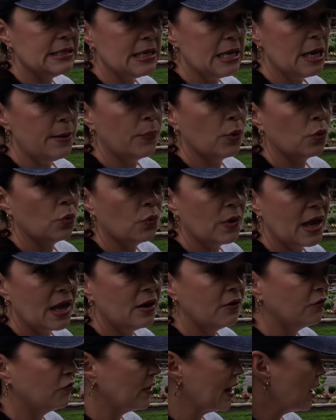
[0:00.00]
deep
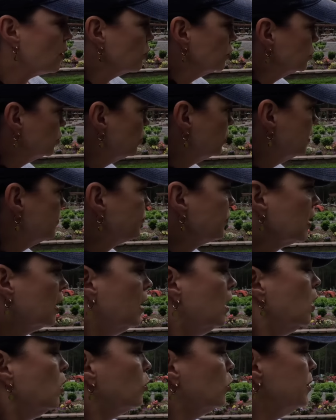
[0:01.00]
red flowers on it
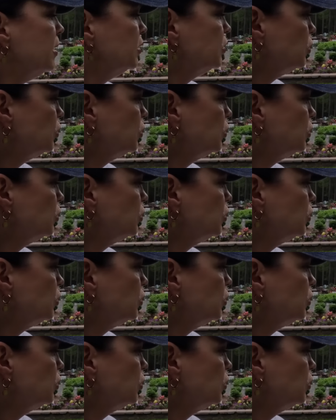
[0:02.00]
will be